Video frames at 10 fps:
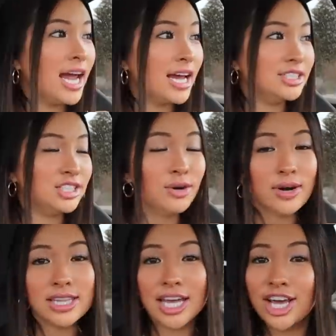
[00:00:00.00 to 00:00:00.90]
And you know
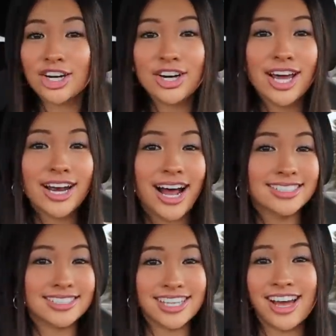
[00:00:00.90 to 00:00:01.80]
what? The internet
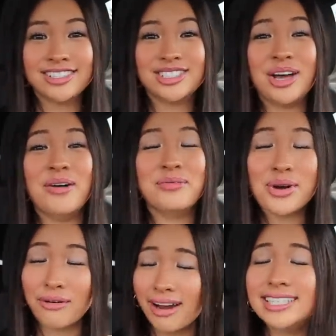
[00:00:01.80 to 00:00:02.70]
has said some
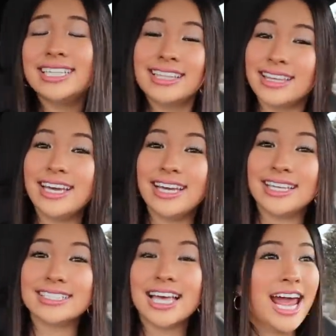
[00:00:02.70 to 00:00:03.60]
crazy
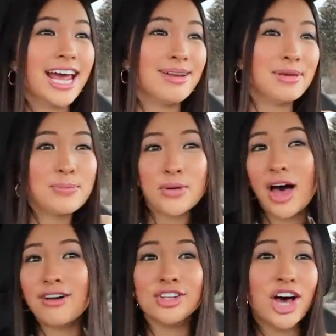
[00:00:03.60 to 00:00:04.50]
things and people
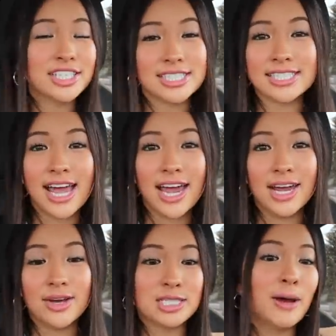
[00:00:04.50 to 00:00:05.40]
have a lot to
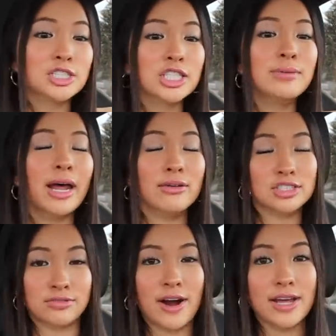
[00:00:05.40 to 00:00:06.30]
say, especially when I
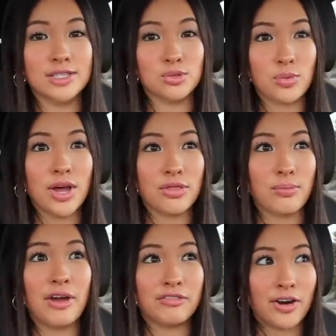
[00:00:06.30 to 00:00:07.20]
was friends
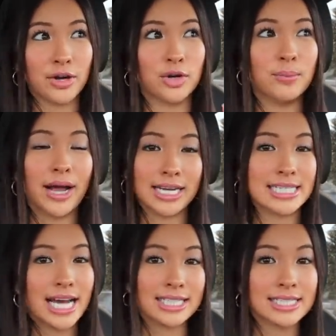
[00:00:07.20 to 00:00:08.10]
with my friend group back
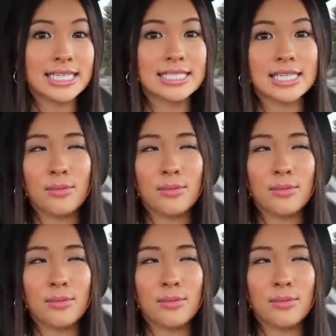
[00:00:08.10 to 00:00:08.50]
in Texas.